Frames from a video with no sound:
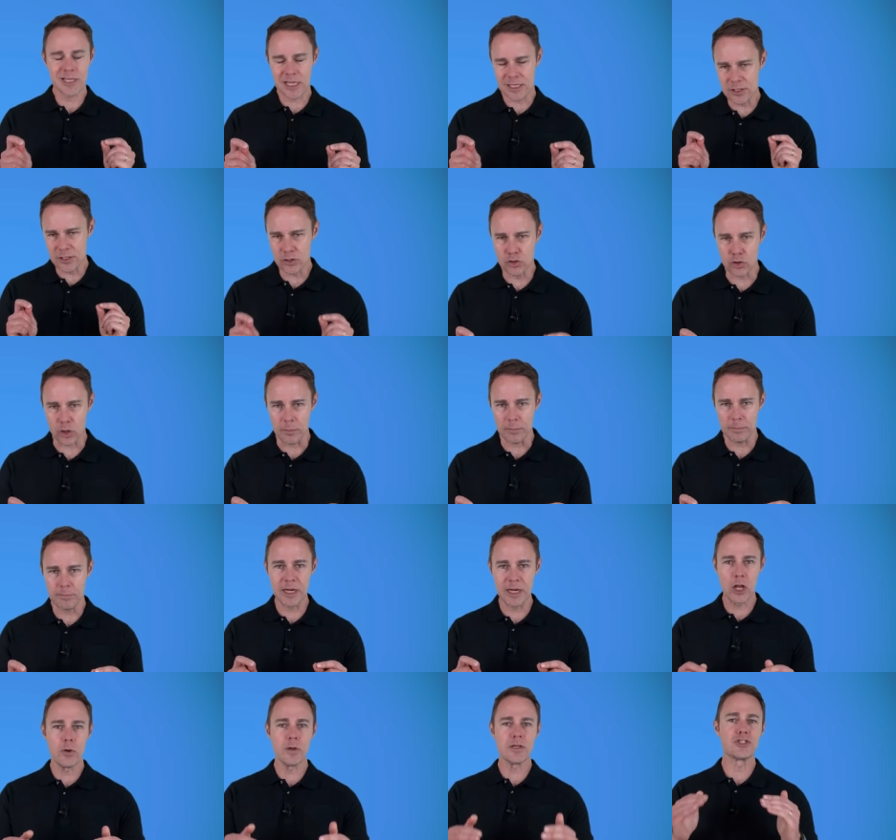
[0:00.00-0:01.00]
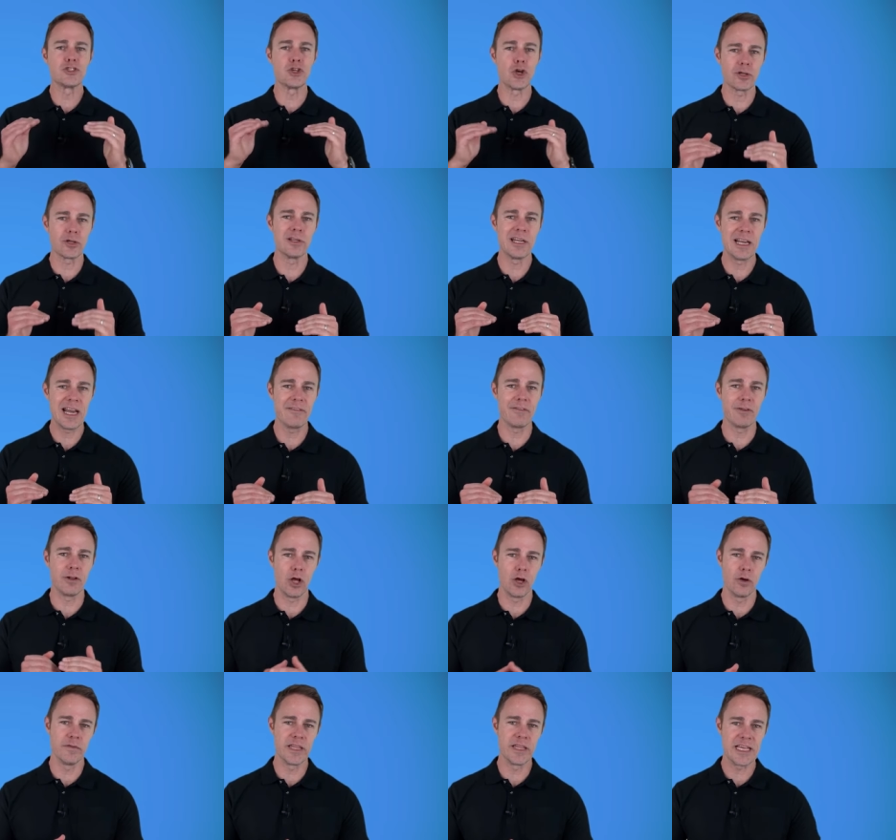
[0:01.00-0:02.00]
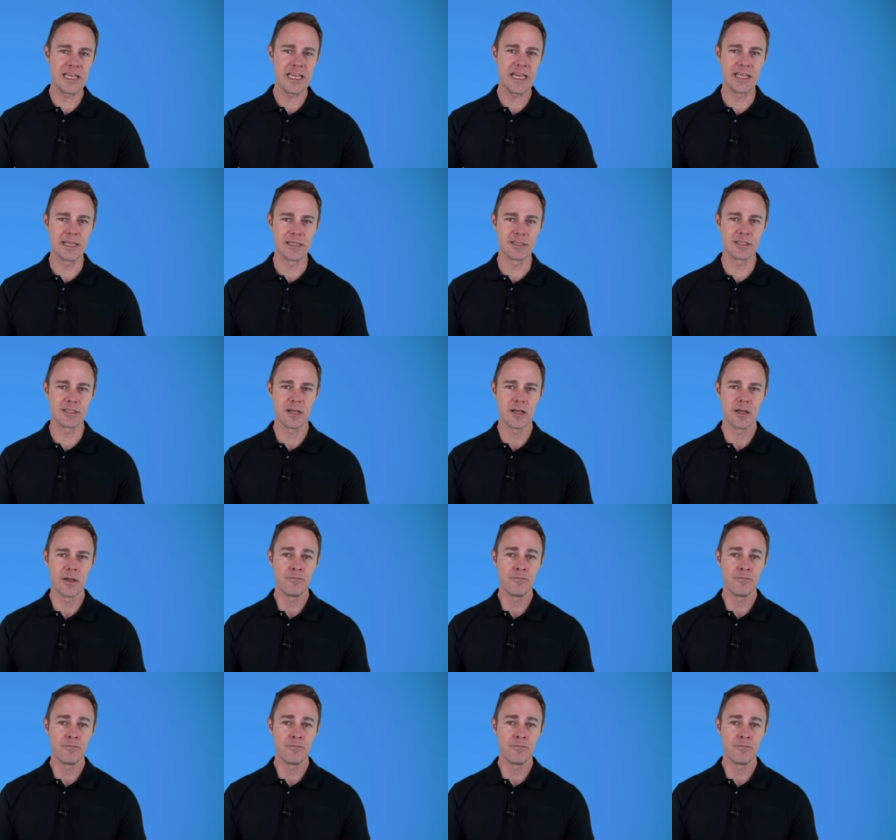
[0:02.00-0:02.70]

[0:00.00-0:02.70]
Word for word: doesn't drop below a certain level over the years.